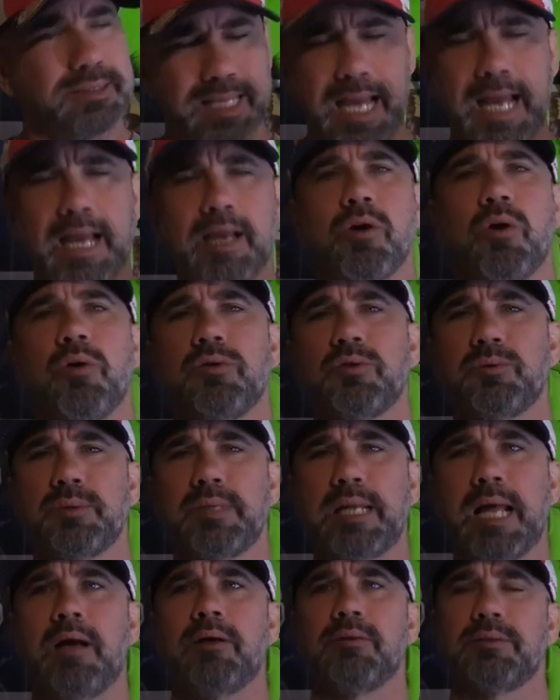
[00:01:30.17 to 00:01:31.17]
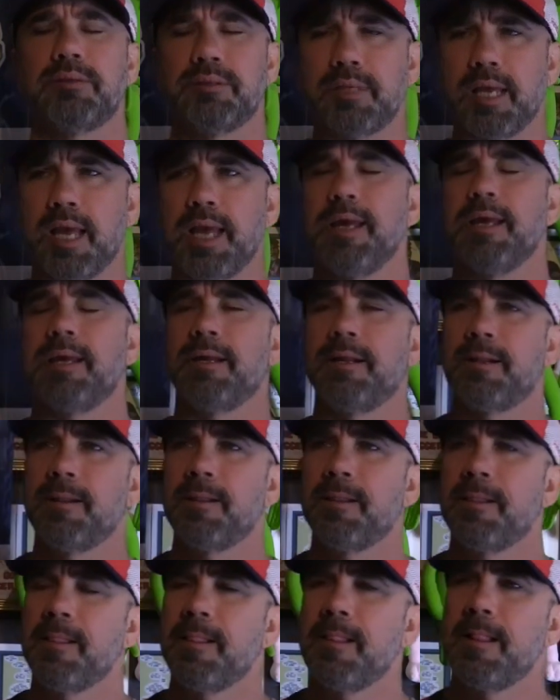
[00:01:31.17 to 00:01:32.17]
That goes without saying.
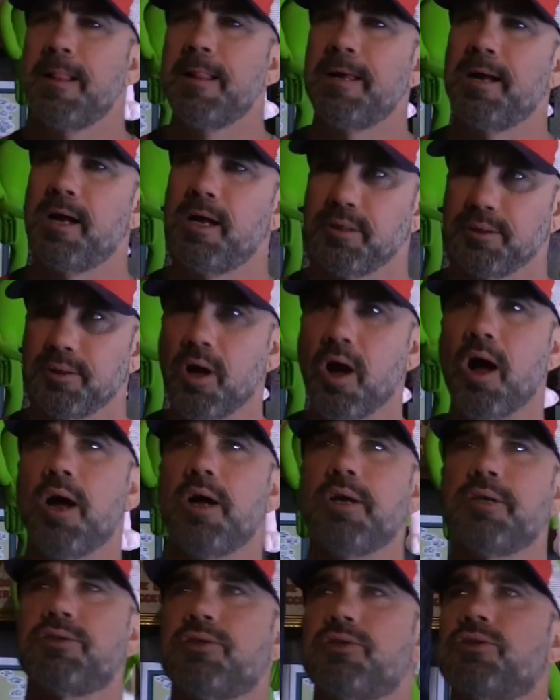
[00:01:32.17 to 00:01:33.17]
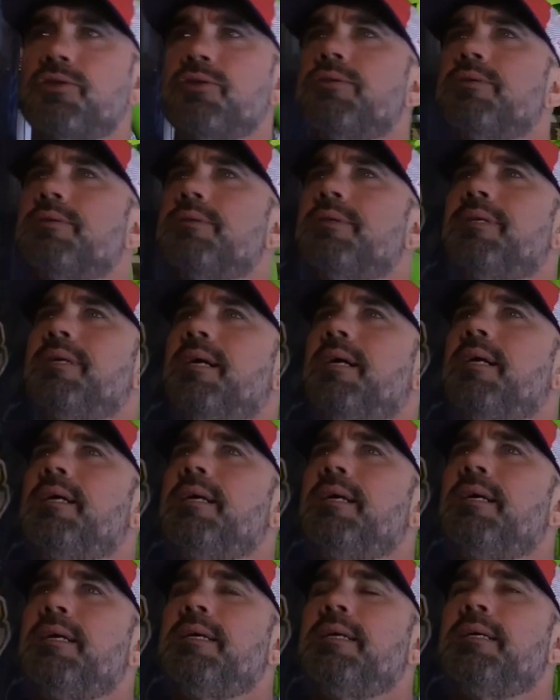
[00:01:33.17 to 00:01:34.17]
A loss
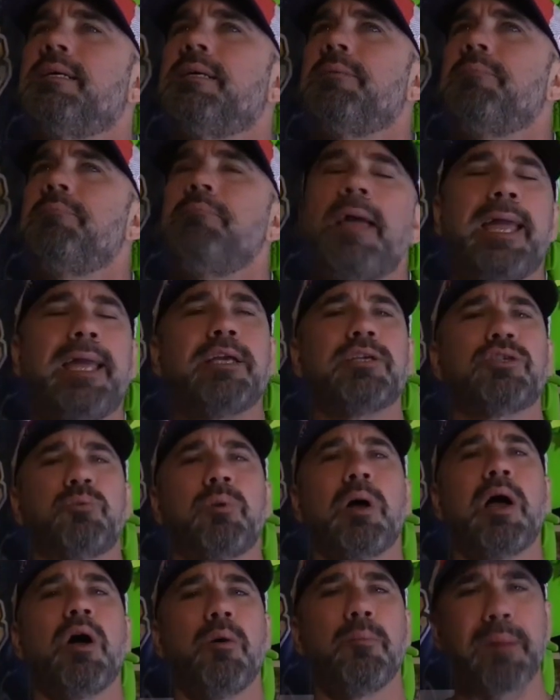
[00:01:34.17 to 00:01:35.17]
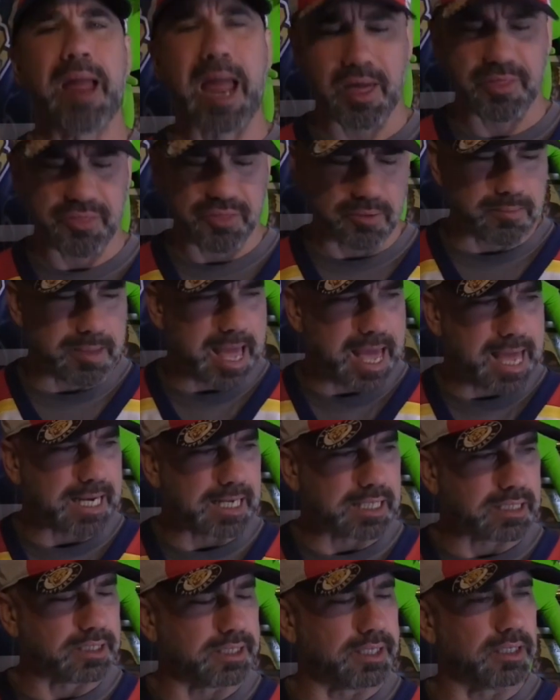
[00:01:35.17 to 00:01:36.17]
may as well
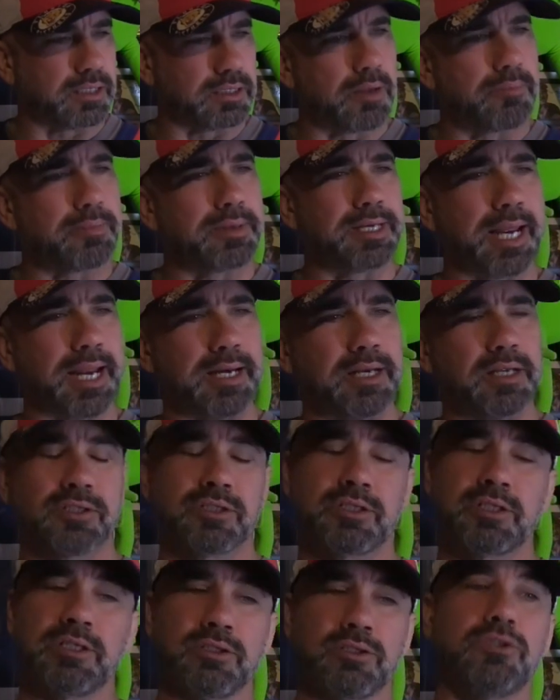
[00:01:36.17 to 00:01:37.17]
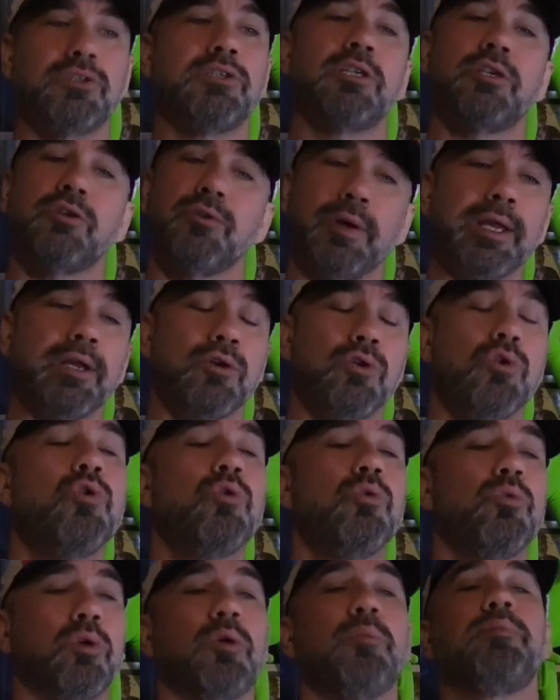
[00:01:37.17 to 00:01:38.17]
mathematically eliminate us considering who
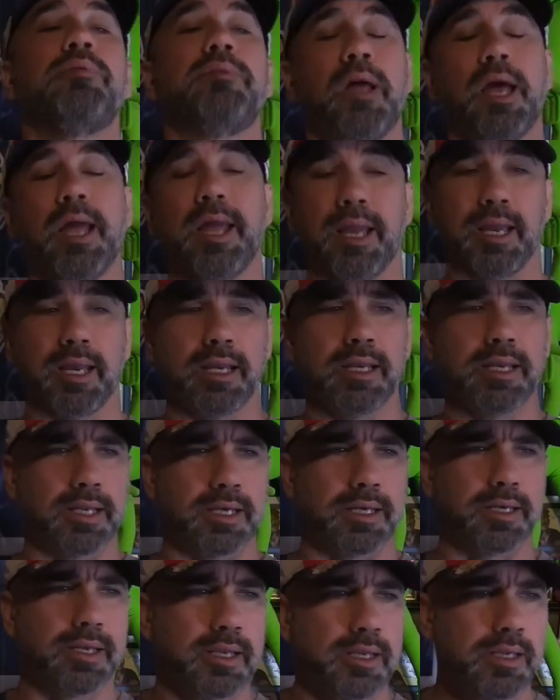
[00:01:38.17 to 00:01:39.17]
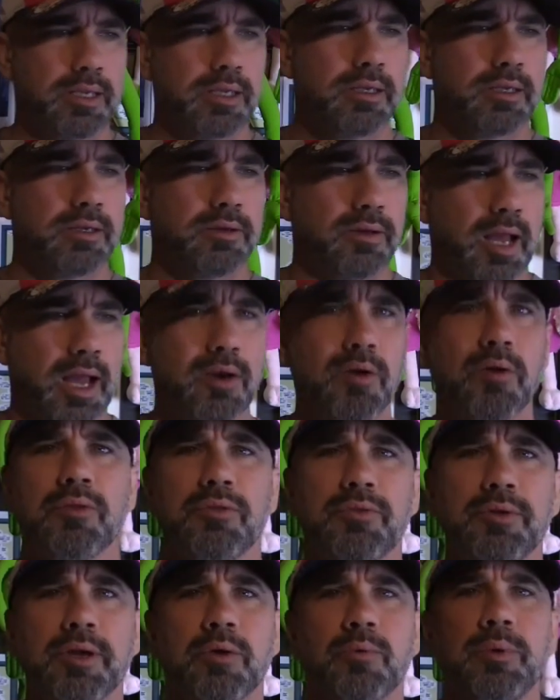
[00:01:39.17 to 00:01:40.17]
we're playing, and I
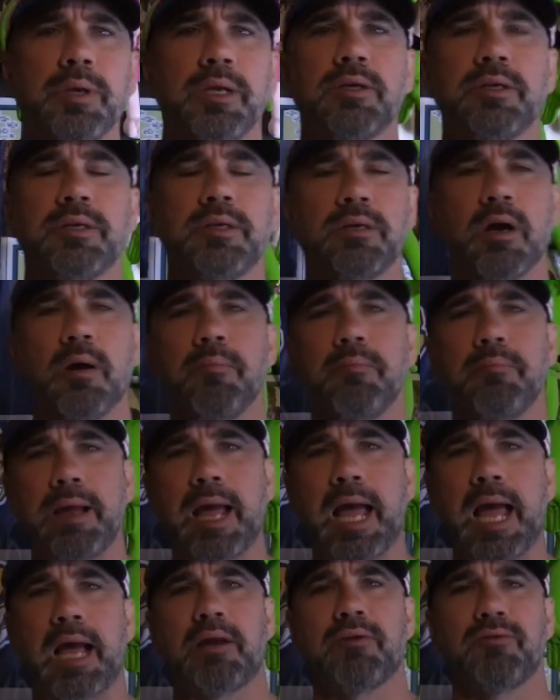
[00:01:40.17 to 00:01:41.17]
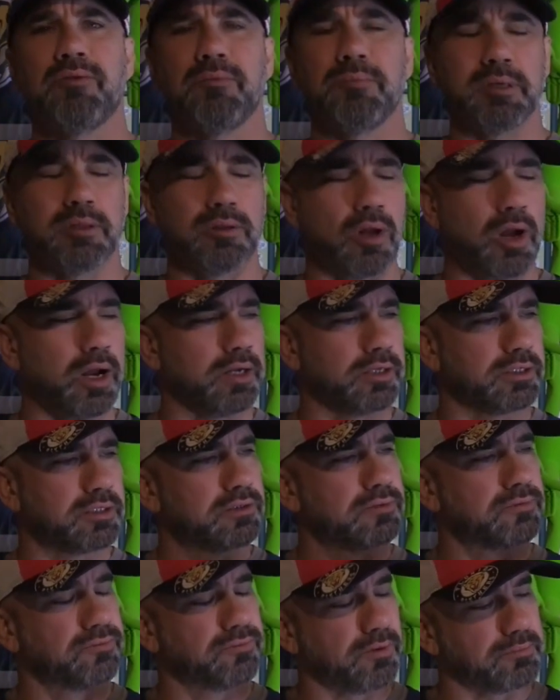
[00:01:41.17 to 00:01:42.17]
don't think we could come back from a
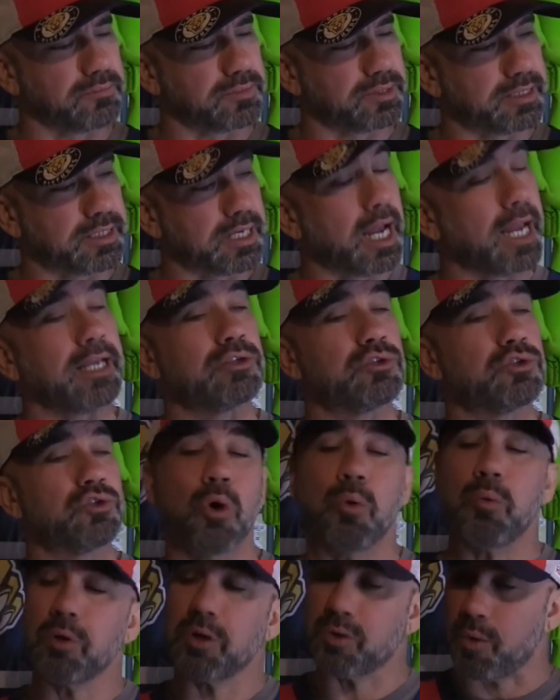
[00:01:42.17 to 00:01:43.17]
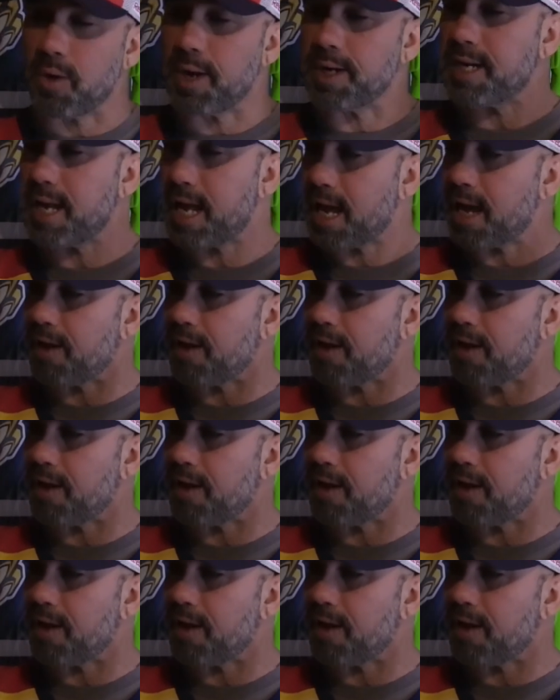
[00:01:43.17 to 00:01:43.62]
loss from tonight. So we're going to